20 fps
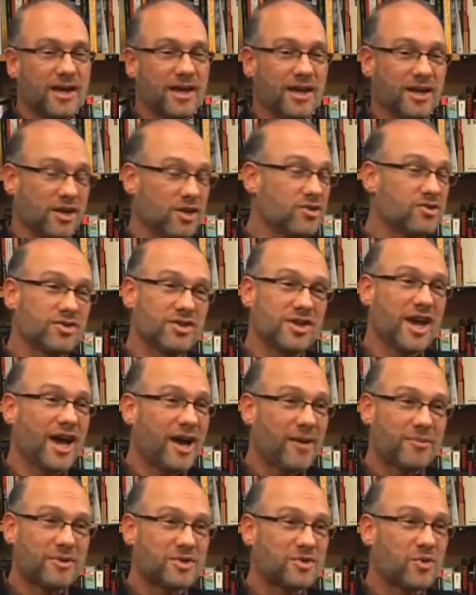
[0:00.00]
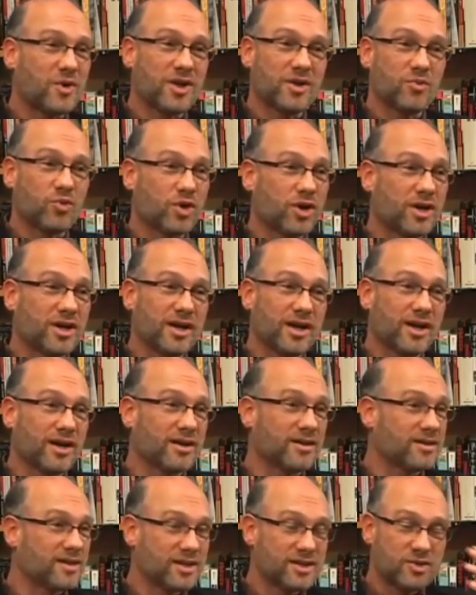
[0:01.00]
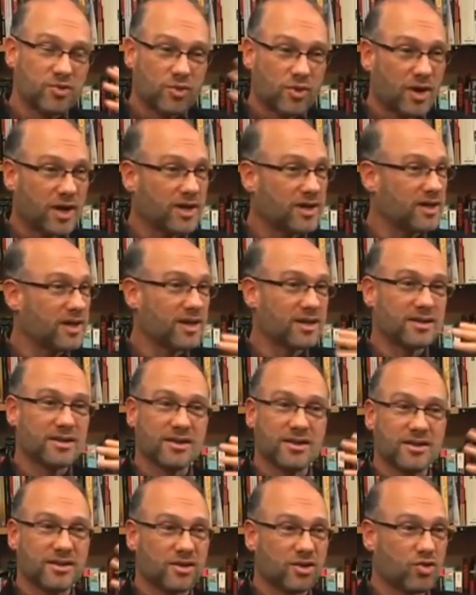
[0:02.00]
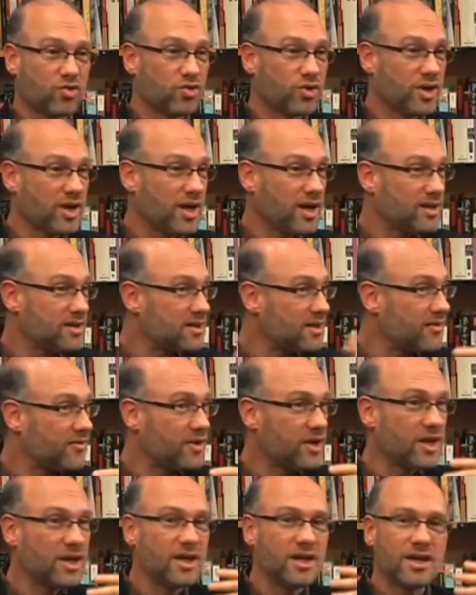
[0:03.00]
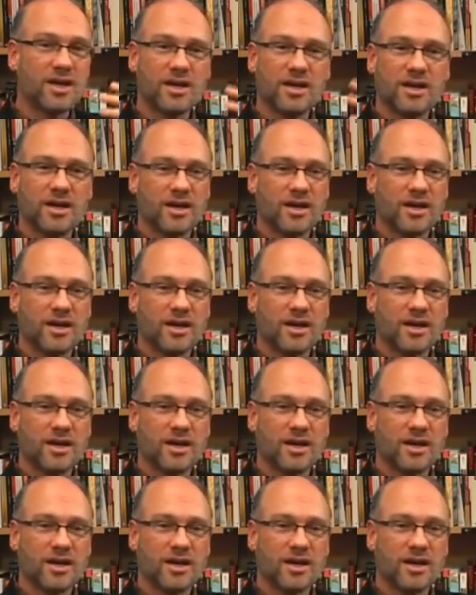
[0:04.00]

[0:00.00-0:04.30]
And it usually happens while I'm working out. That's where I get the creativity.